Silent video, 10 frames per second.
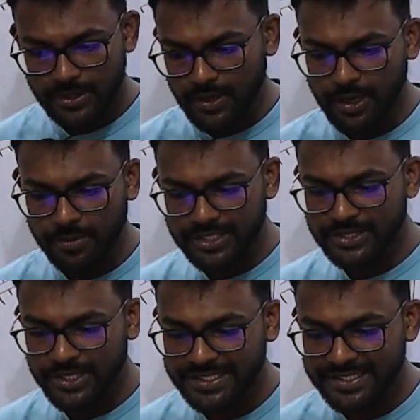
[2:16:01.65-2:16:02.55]
how many
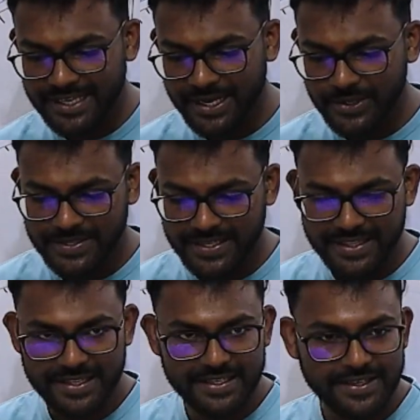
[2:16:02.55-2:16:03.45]
choices can you see in
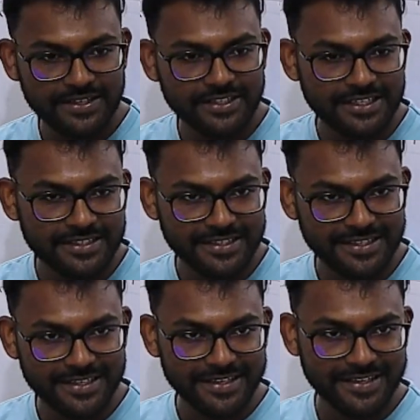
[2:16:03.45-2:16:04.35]
these questions?
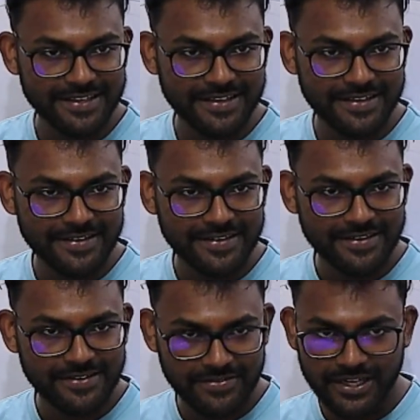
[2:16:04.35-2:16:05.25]

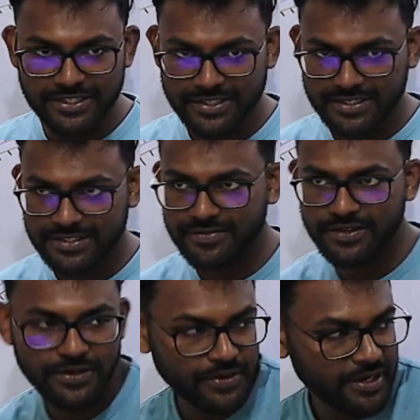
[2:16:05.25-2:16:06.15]
5 choices. For the
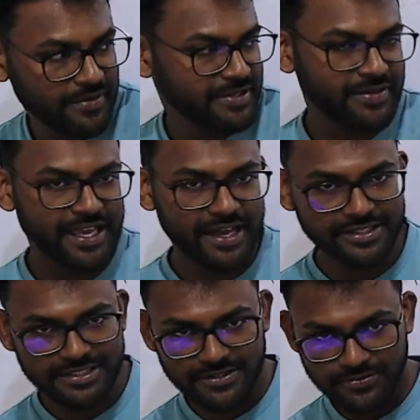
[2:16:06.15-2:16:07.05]
O levels, we have
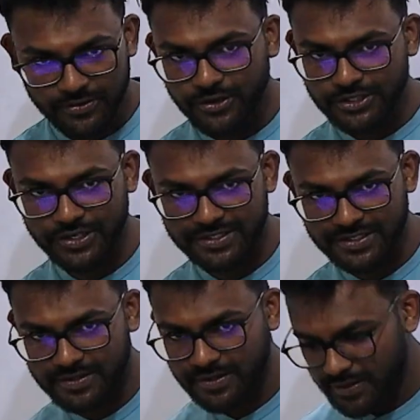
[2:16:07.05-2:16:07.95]
just 4 choices.
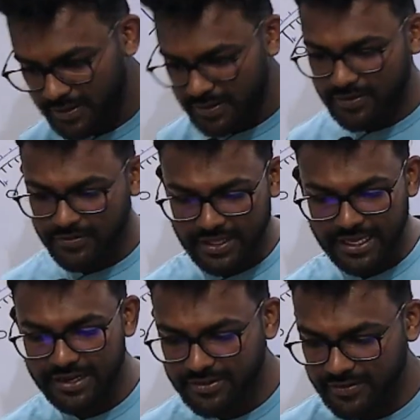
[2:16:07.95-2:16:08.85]
For the A
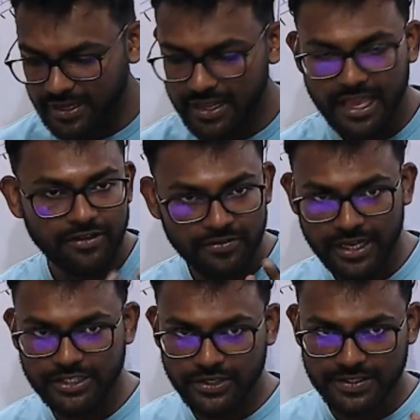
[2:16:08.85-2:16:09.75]
levels, we're gonna have 5
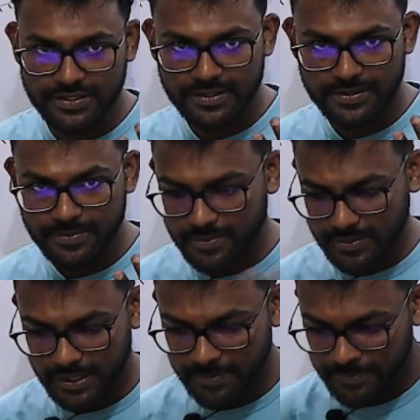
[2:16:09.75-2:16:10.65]
choices,
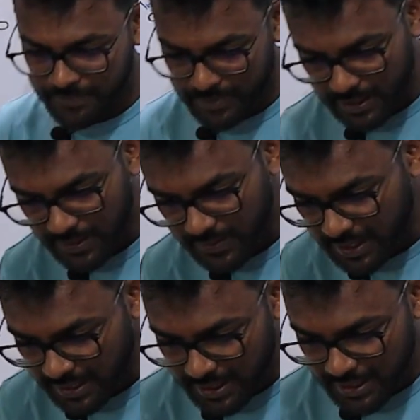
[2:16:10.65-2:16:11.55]
right?
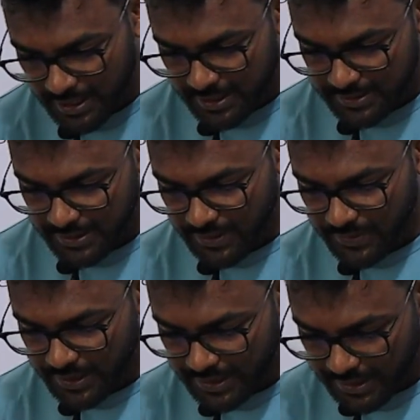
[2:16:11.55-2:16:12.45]
Okay.
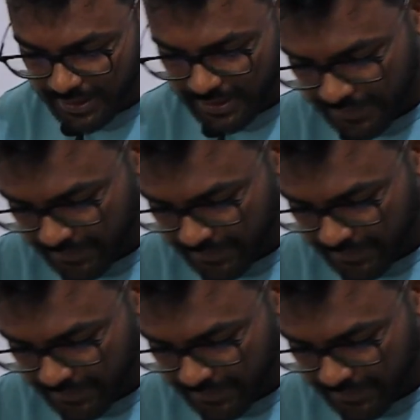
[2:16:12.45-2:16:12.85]
So